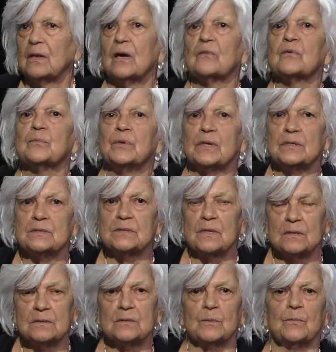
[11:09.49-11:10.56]
Everybody
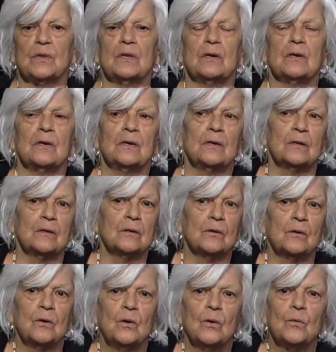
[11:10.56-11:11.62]
said something, and
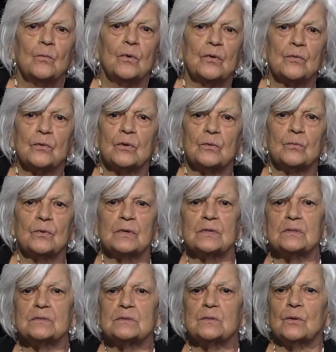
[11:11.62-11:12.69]
whether it
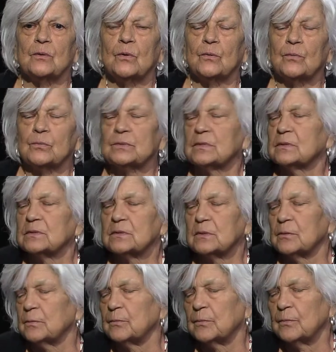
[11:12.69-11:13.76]
was, you know,
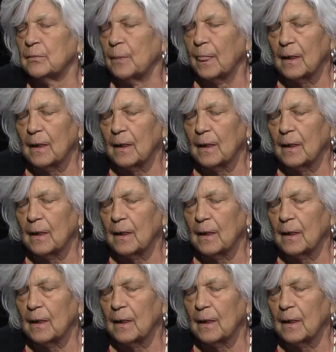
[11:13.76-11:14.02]
some